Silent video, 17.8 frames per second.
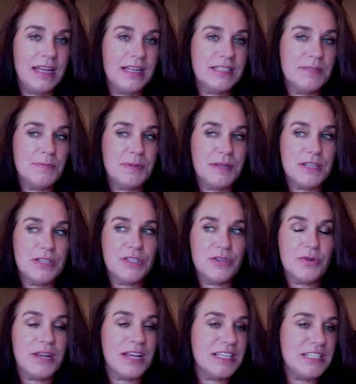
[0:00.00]
it's been
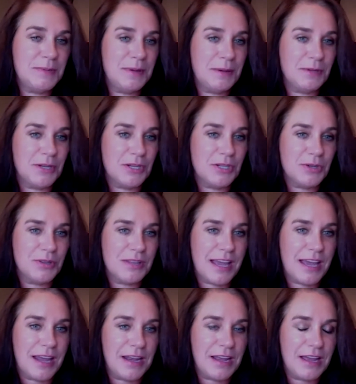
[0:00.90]
so nice to be able to do
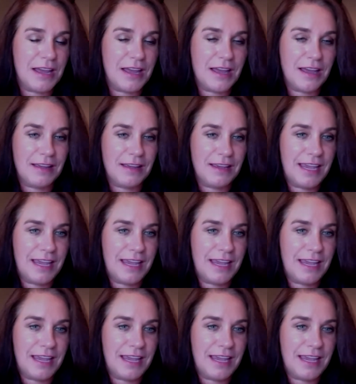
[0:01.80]
that.